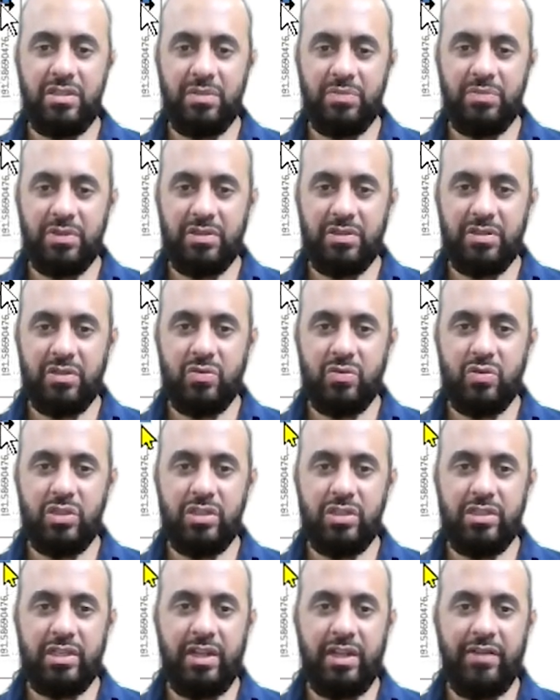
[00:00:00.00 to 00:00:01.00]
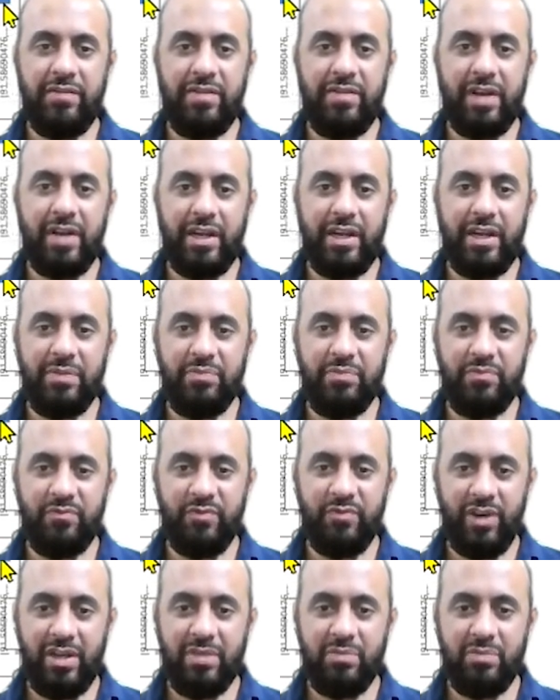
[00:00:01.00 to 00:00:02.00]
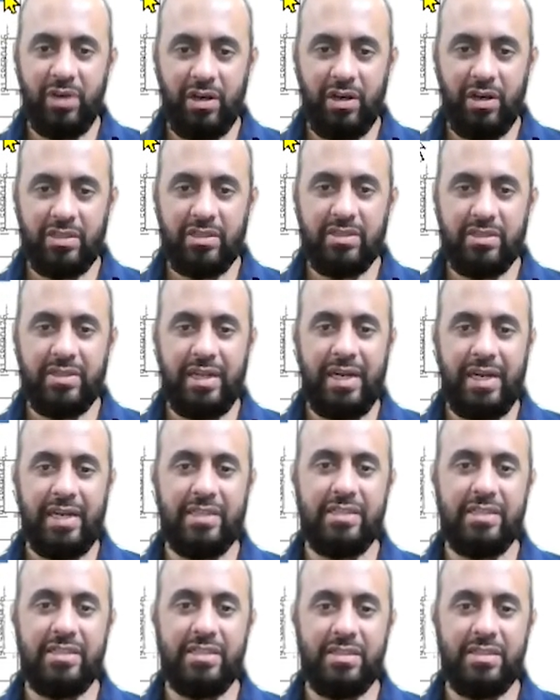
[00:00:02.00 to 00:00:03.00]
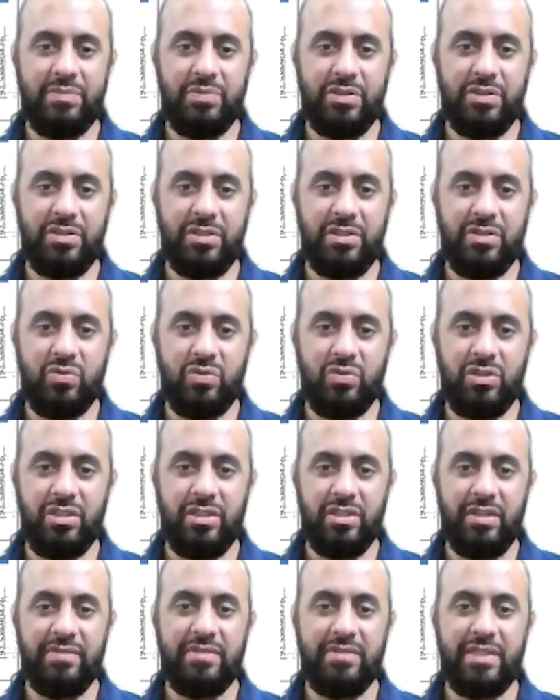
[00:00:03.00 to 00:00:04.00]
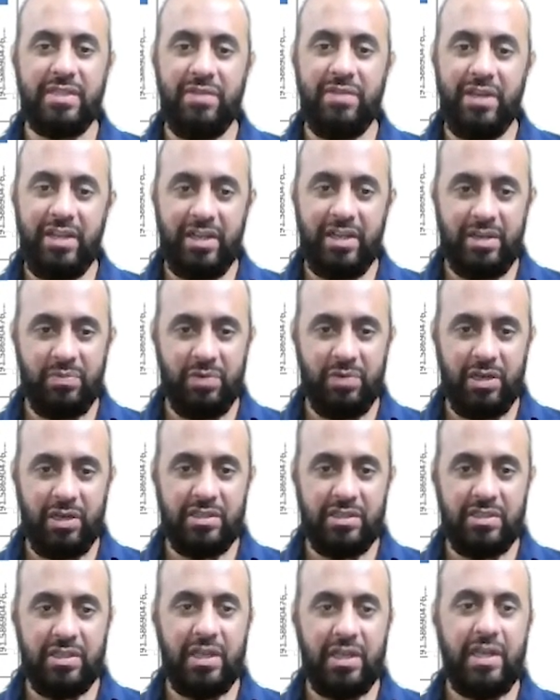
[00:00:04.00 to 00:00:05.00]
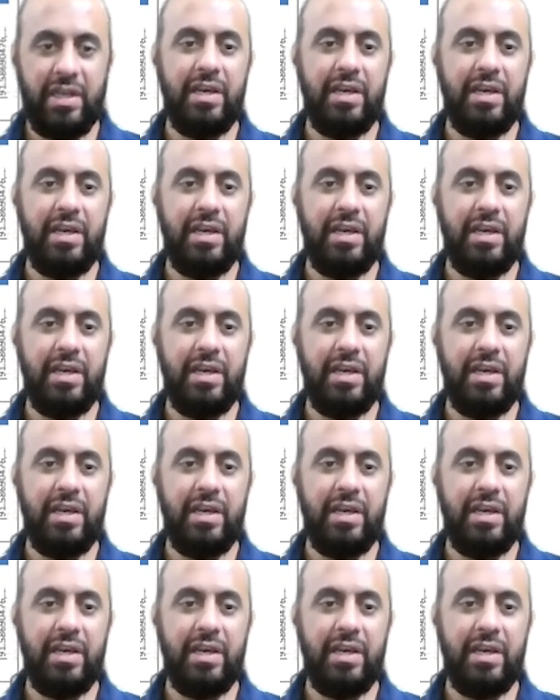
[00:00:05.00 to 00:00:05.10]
is the person who received 91 marks and this is the person who received 78 marks.